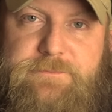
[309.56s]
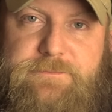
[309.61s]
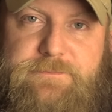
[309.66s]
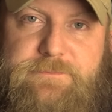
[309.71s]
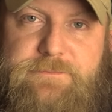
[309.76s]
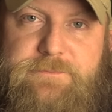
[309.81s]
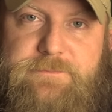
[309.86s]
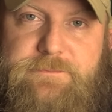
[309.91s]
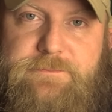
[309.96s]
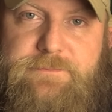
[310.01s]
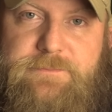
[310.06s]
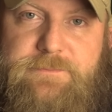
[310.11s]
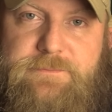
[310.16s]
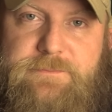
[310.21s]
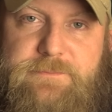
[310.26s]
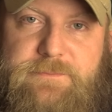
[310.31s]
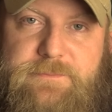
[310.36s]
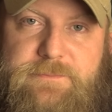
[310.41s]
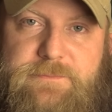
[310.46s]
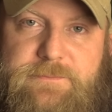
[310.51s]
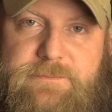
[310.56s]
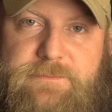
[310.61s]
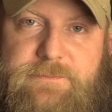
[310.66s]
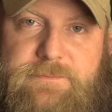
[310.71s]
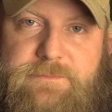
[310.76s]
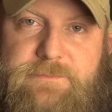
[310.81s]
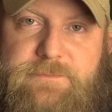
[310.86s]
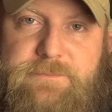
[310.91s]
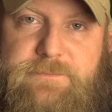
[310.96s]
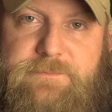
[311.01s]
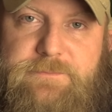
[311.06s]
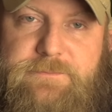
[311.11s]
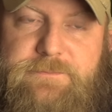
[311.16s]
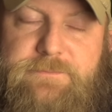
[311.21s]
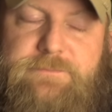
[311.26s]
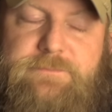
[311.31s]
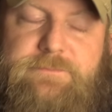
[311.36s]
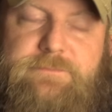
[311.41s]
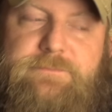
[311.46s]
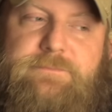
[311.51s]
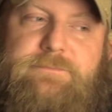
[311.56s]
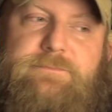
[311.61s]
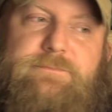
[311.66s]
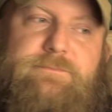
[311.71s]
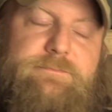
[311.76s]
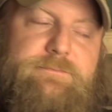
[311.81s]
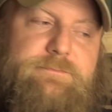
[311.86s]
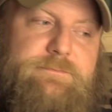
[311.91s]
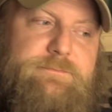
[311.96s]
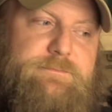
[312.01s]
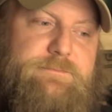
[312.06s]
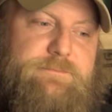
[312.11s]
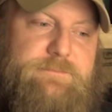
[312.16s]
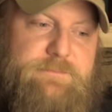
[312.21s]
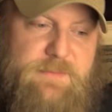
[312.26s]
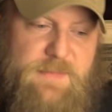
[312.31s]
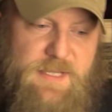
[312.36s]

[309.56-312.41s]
Nobody speaks.